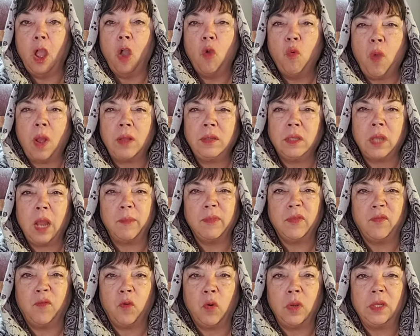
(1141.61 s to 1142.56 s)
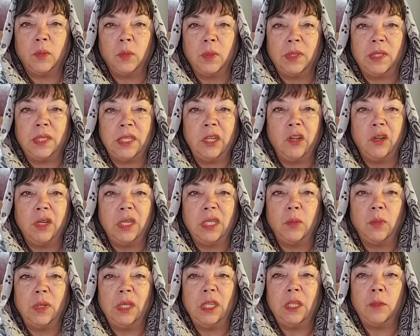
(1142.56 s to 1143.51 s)
Rostam's voice was serious
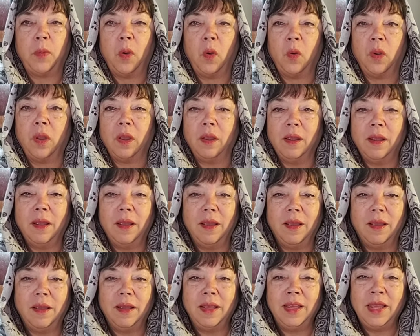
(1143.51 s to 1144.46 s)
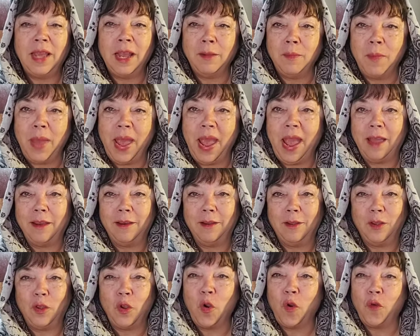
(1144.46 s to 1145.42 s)
when he spoke. Young man,
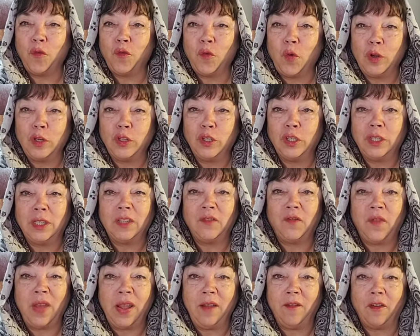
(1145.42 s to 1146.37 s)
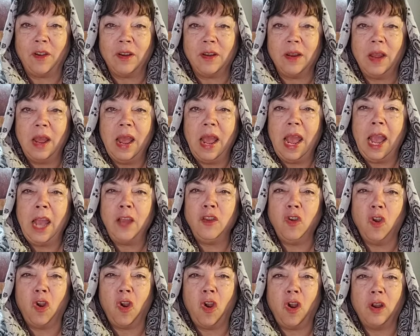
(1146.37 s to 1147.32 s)
your fortune's favorite, and
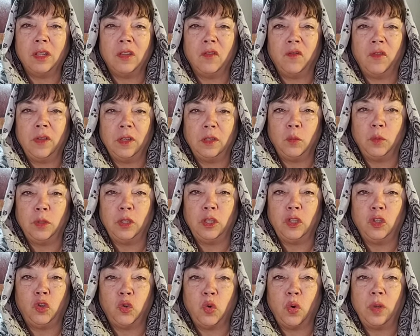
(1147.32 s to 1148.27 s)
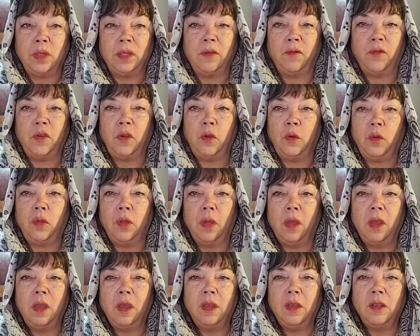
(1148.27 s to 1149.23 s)
your heart's filled with the joys of youth.
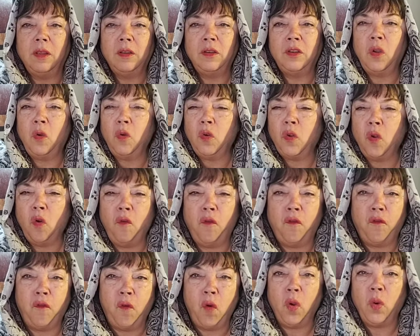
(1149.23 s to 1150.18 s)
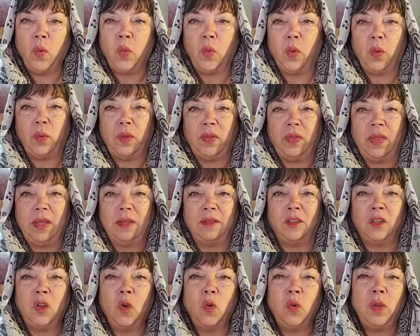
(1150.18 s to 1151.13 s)
Don't go forward with this.
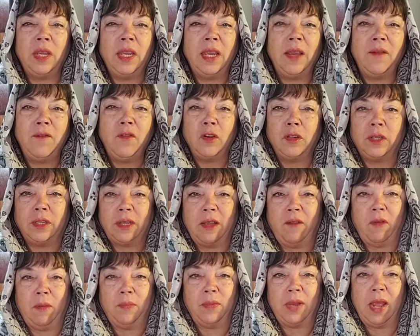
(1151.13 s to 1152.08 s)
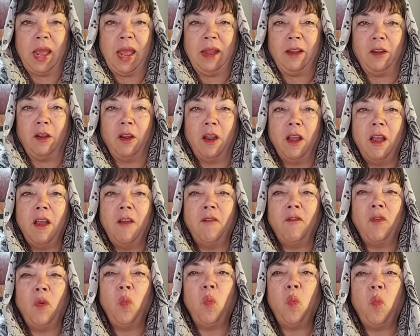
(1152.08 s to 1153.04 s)
Don't give yourself up to anger.
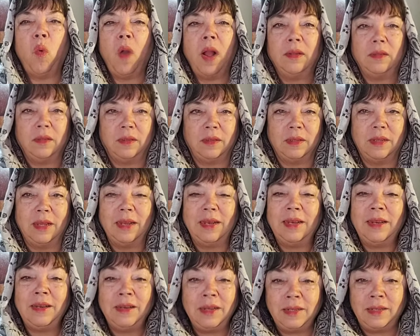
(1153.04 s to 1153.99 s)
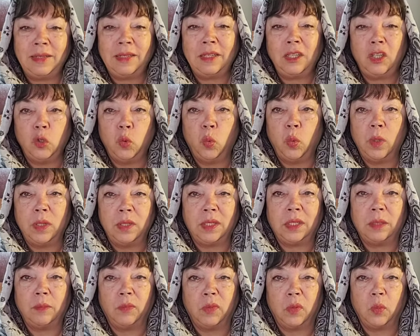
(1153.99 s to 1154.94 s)
For once, listen to
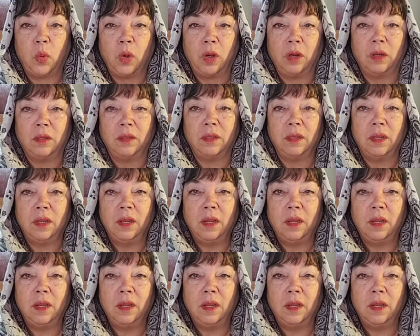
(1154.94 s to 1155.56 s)
wisdom's words.